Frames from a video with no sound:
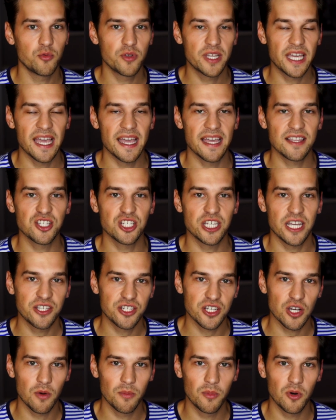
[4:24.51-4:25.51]
We can't
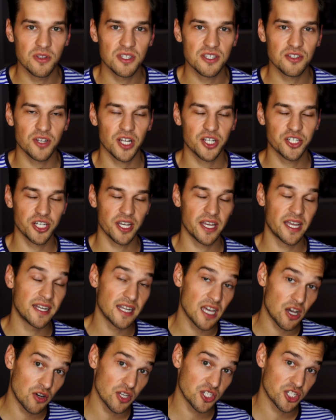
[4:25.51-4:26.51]
change our bone structure and
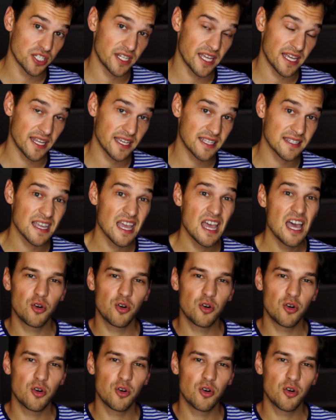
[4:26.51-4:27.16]
our genetics.